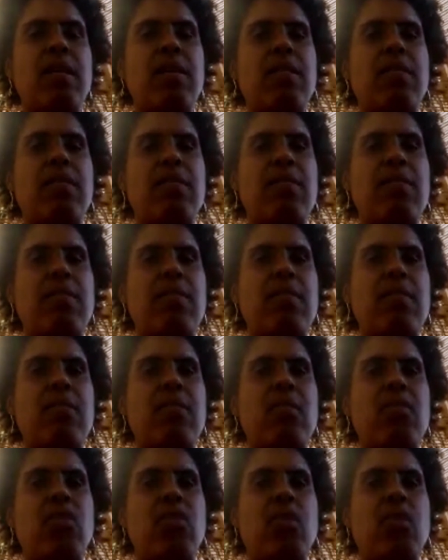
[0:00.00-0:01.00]
you know,
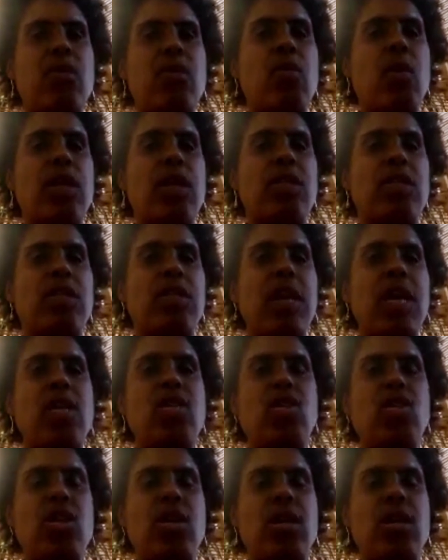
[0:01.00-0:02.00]
senator, my
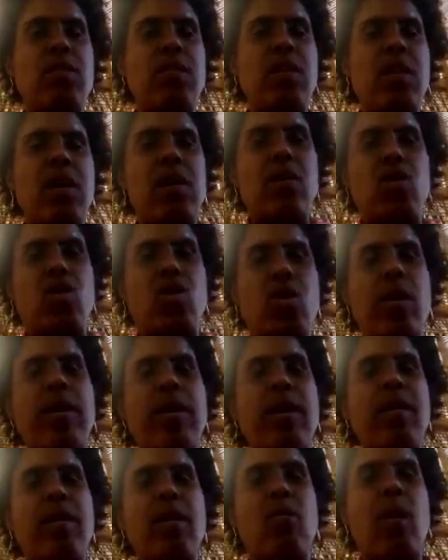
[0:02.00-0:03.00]
congressperson,
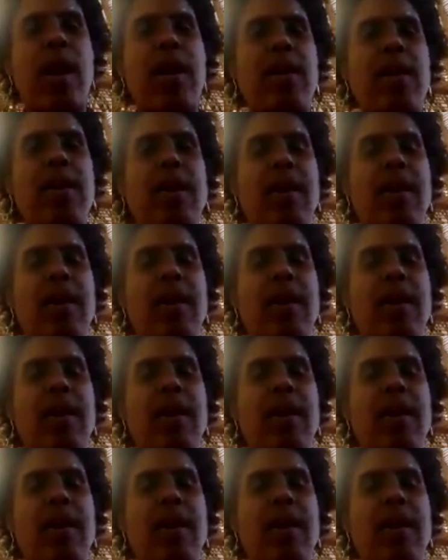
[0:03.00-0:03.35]
whatever,